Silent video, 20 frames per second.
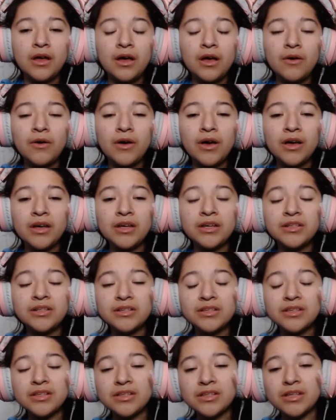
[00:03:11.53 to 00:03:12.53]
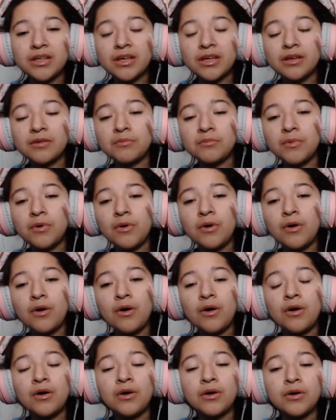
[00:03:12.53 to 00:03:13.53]
How high does the
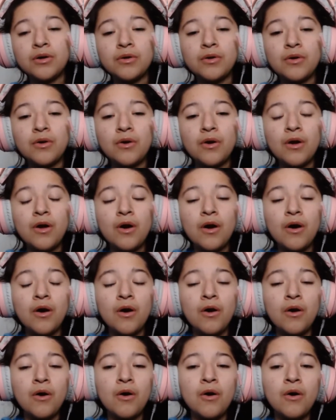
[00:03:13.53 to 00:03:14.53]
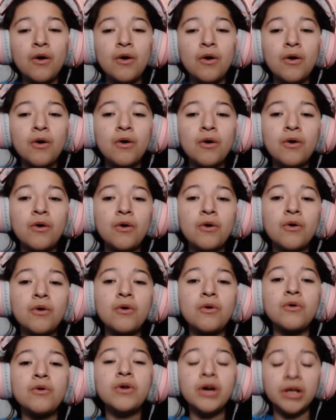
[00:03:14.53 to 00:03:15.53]
sycamore
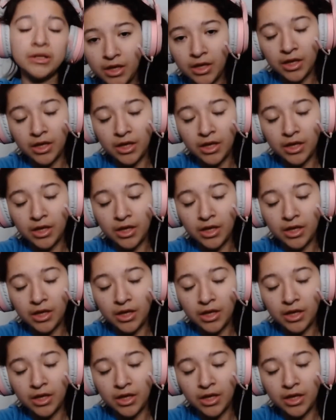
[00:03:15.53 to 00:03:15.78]
grow?